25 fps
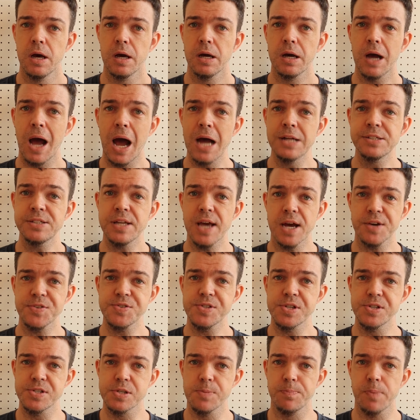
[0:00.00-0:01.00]

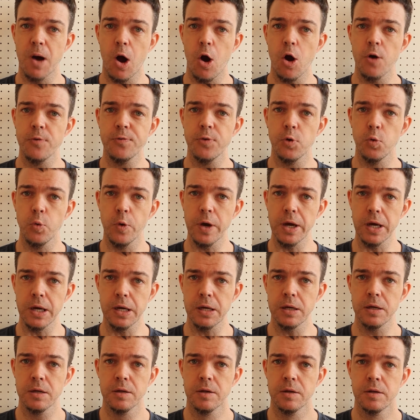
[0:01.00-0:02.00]
context is a powerful
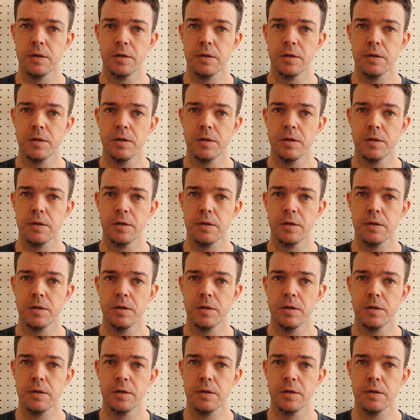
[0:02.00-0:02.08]
way